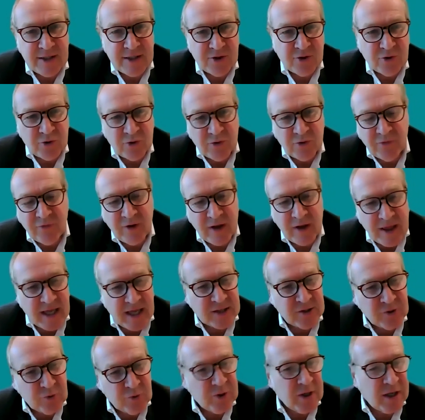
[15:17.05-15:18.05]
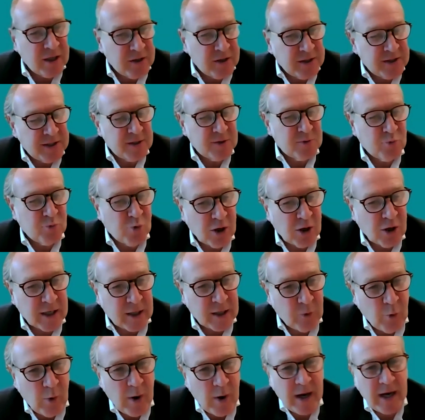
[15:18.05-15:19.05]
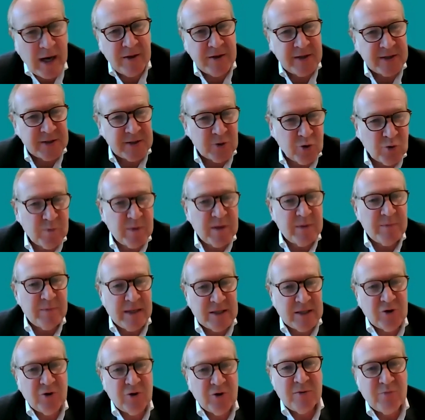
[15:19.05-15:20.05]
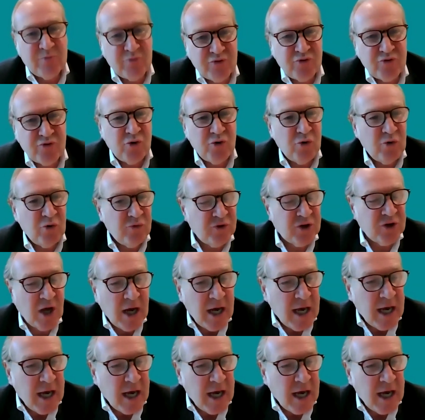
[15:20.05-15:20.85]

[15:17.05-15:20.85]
Do you feel that today this is working well? This could be better improved?